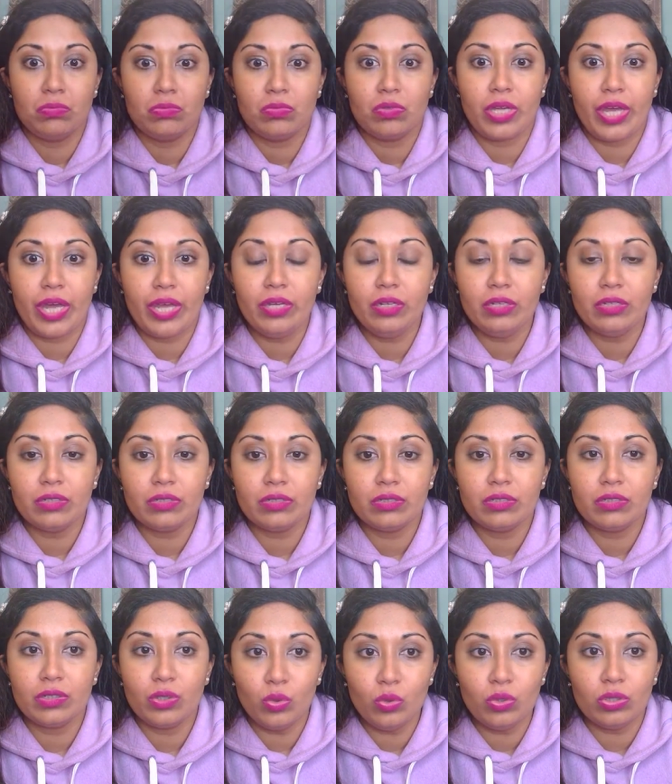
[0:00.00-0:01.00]
Okay,
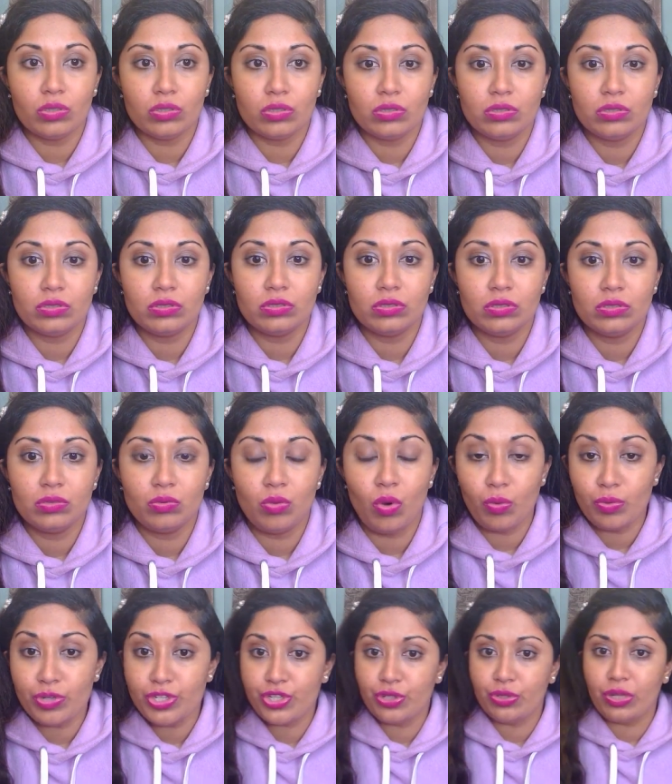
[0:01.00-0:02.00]
cool. What
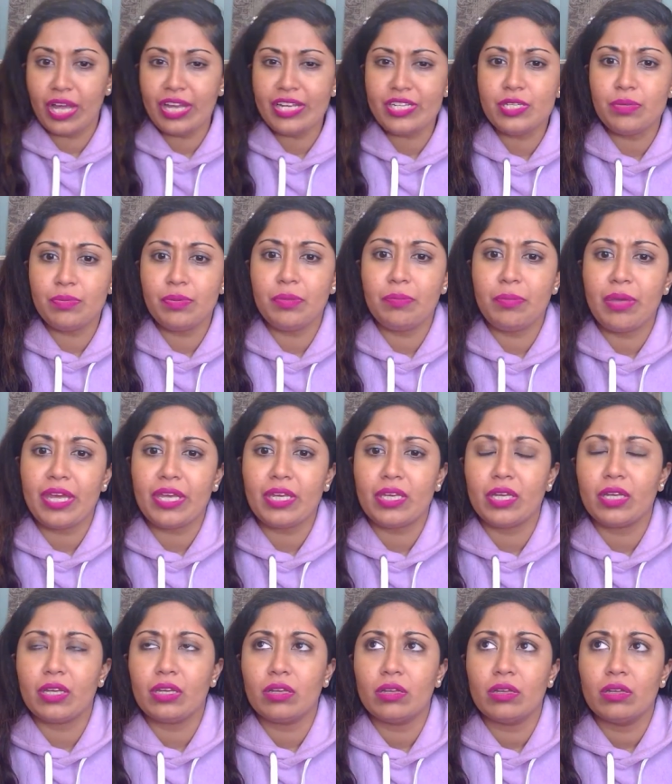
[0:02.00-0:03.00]
would you like to be
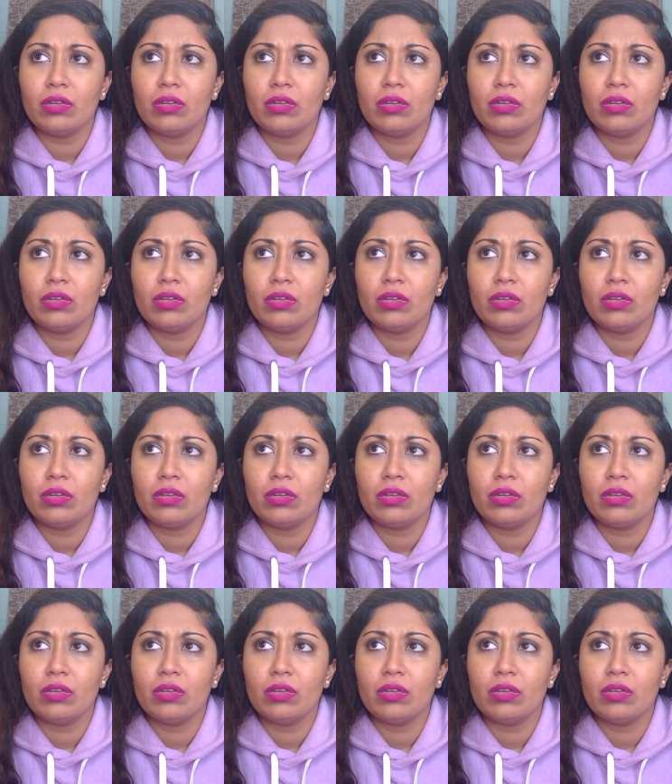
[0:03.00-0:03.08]
making?